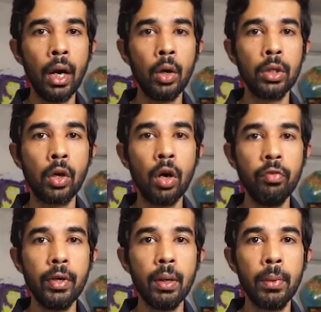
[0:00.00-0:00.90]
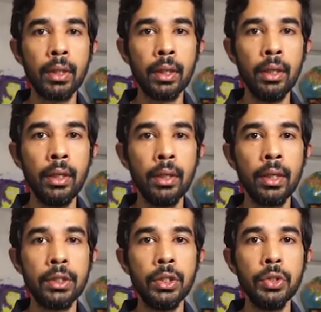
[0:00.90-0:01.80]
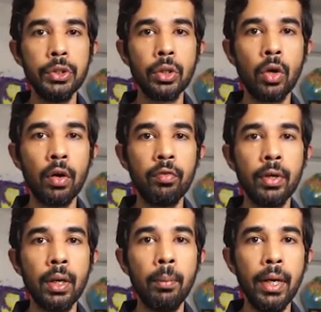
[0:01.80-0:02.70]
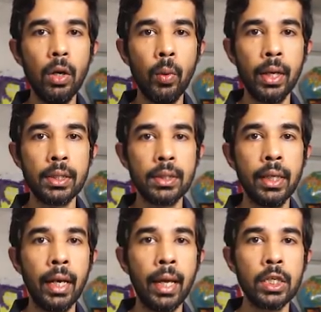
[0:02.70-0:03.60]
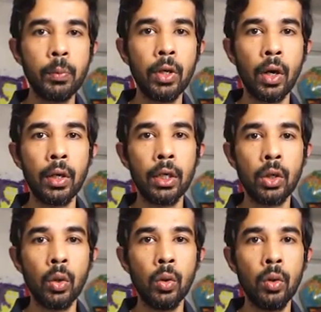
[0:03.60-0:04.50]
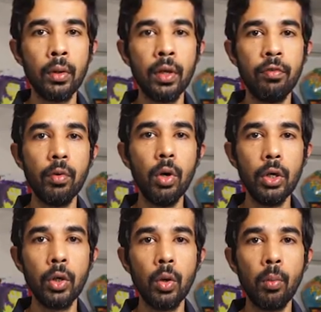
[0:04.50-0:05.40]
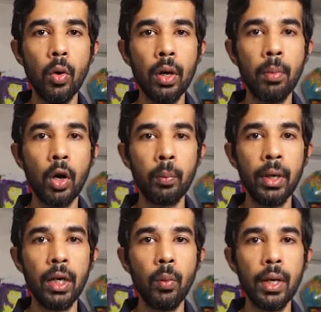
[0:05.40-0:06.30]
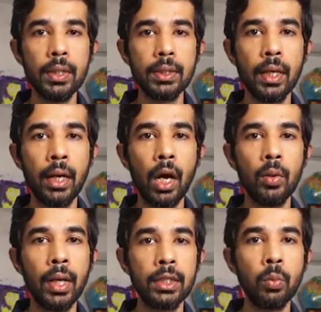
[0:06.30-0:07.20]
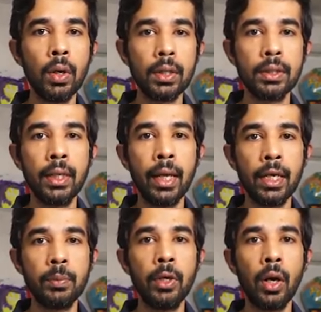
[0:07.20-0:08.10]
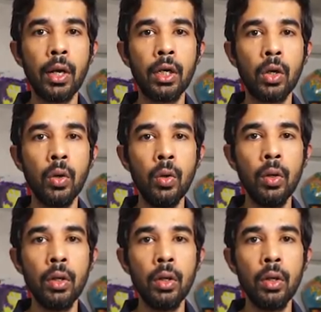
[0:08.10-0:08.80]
how the configure method is used to configure middlewares in ASP.NET Core. If you want to know more about middlewares and how that works in ASP.NET Core,